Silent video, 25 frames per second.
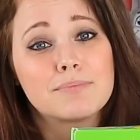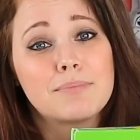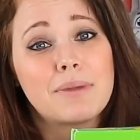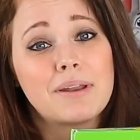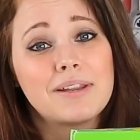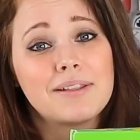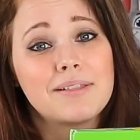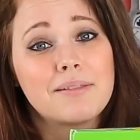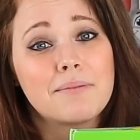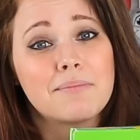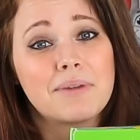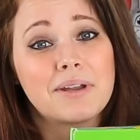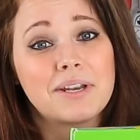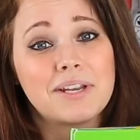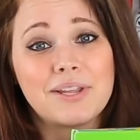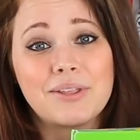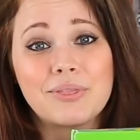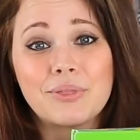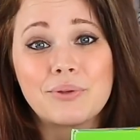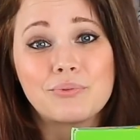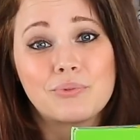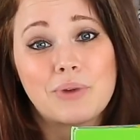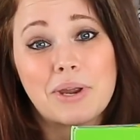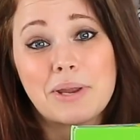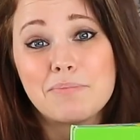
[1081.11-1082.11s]
spending the money in
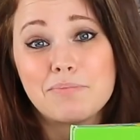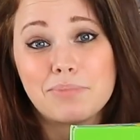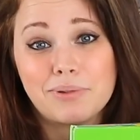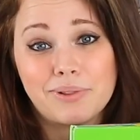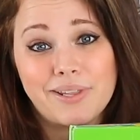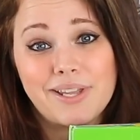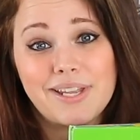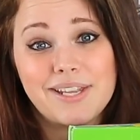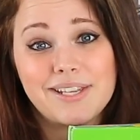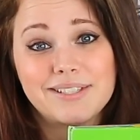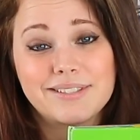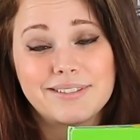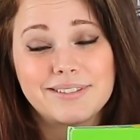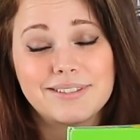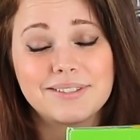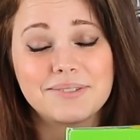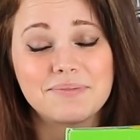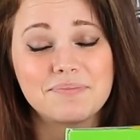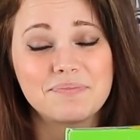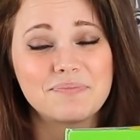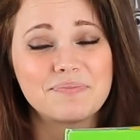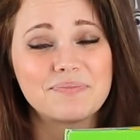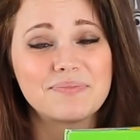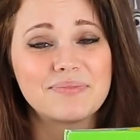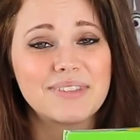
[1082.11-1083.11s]
the right place.
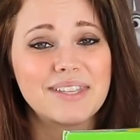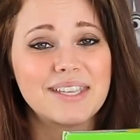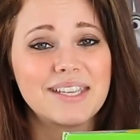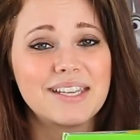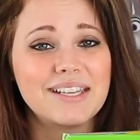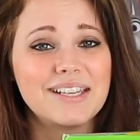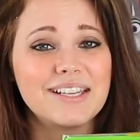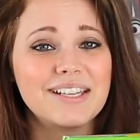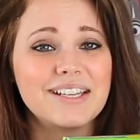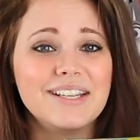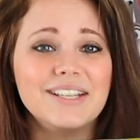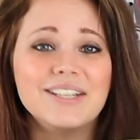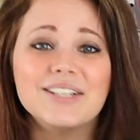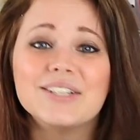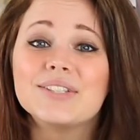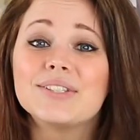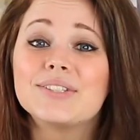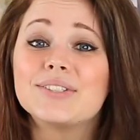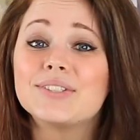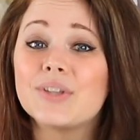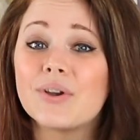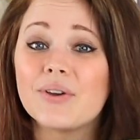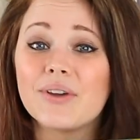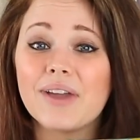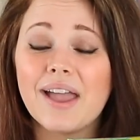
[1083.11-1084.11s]

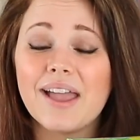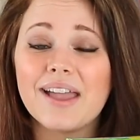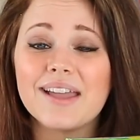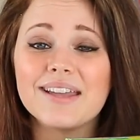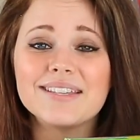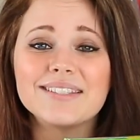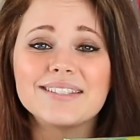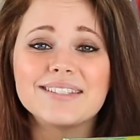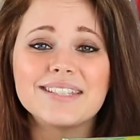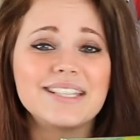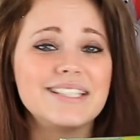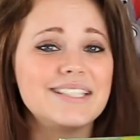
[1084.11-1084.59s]
So guys,